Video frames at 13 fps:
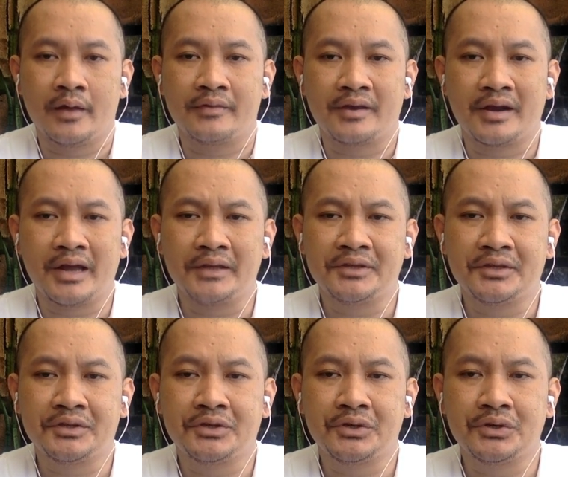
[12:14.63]
Their
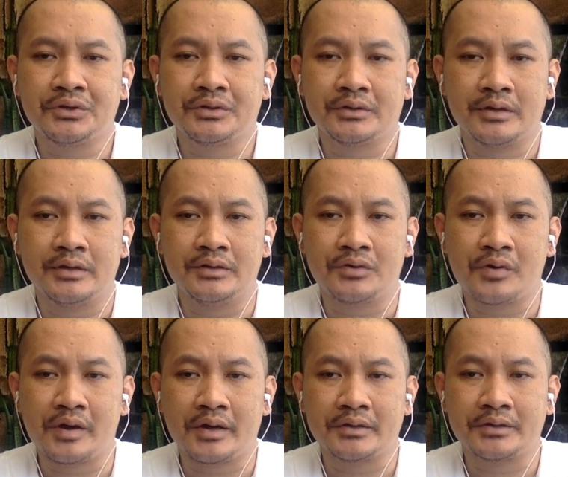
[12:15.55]
attitudes,
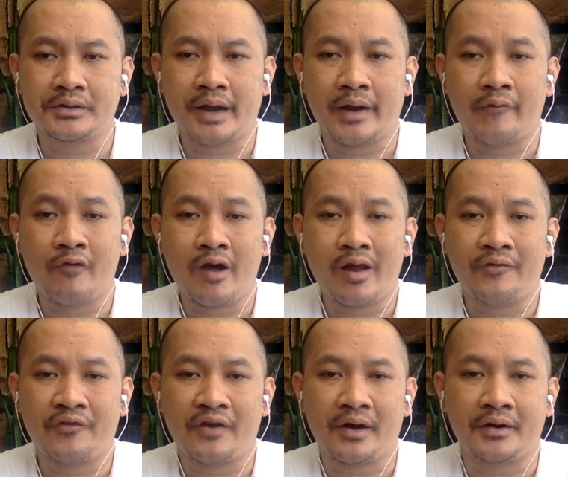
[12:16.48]
interests, and
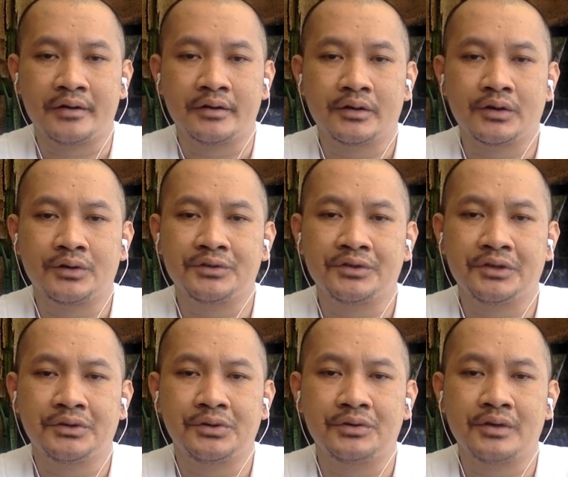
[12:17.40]
welfare
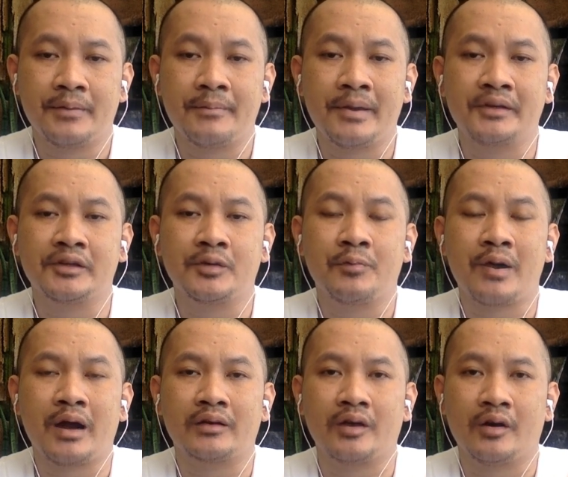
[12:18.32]
constitute a major
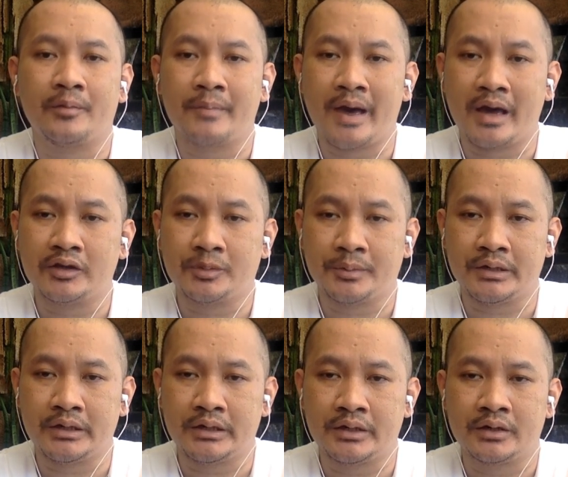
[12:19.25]
part of
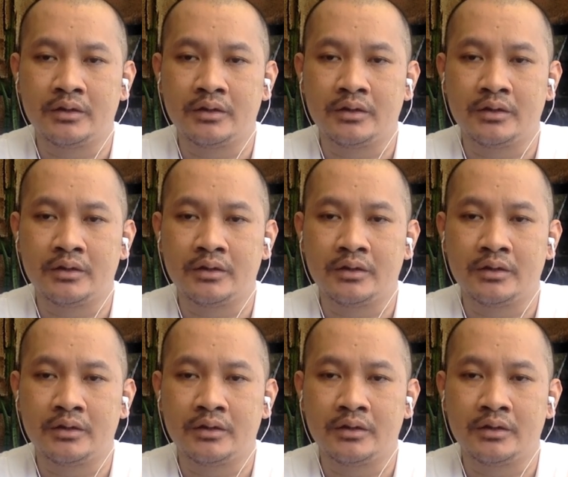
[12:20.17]
management